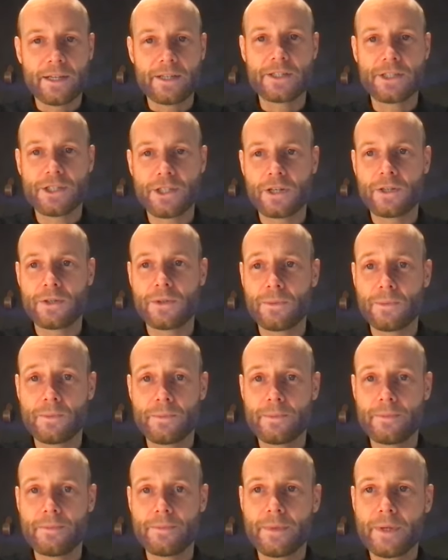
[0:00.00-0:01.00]
So
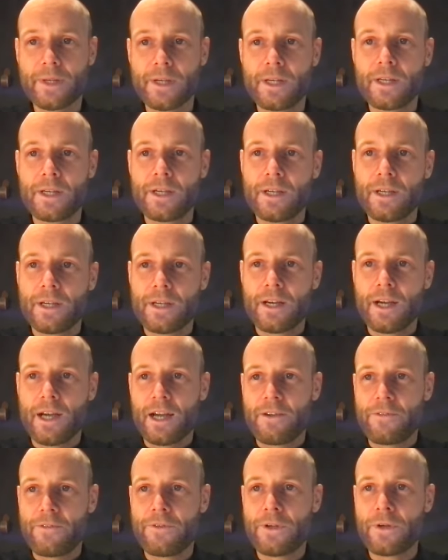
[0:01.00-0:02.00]

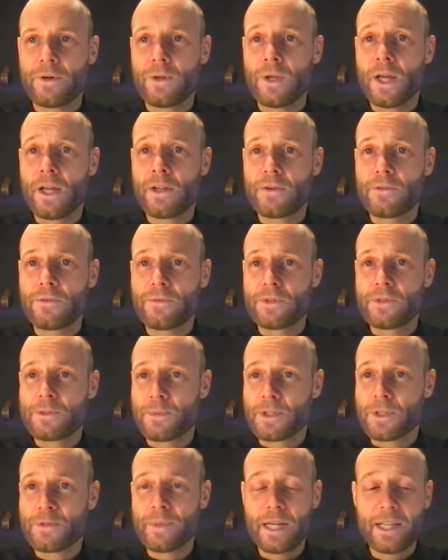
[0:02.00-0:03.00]
I feel a lot of
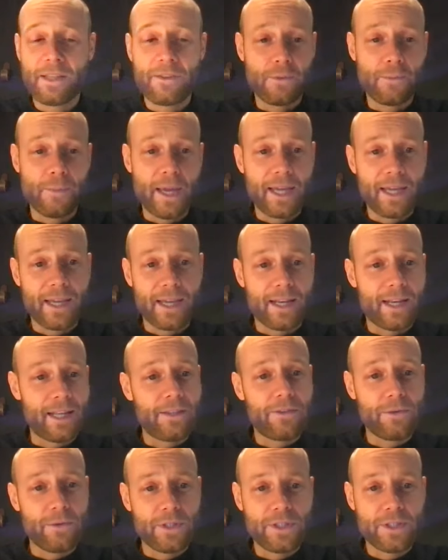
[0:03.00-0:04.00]
responsibility to make it
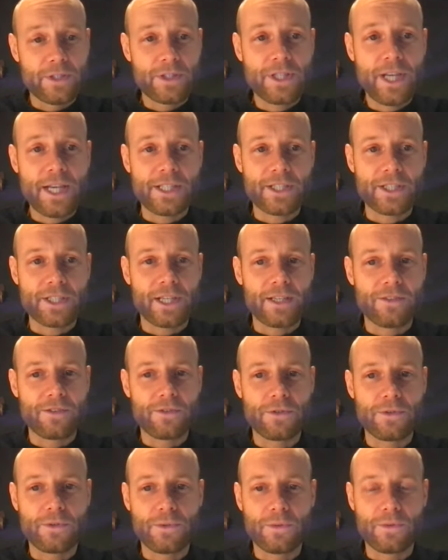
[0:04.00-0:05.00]
into a success and
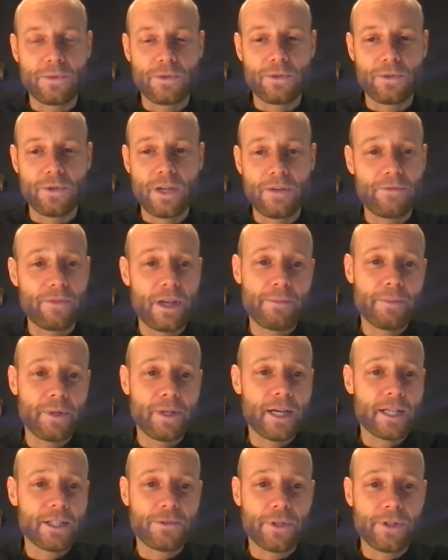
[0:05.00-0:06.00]
to give them a
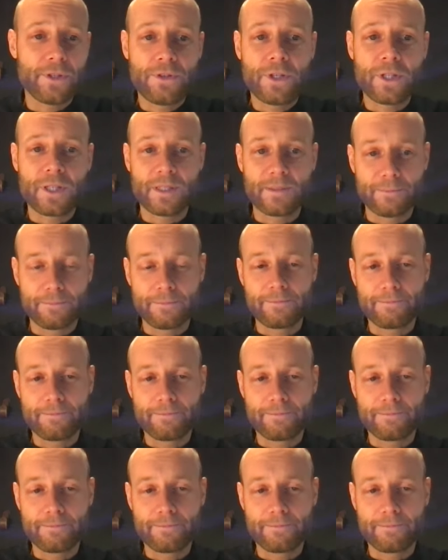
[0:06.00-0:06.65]
nice return.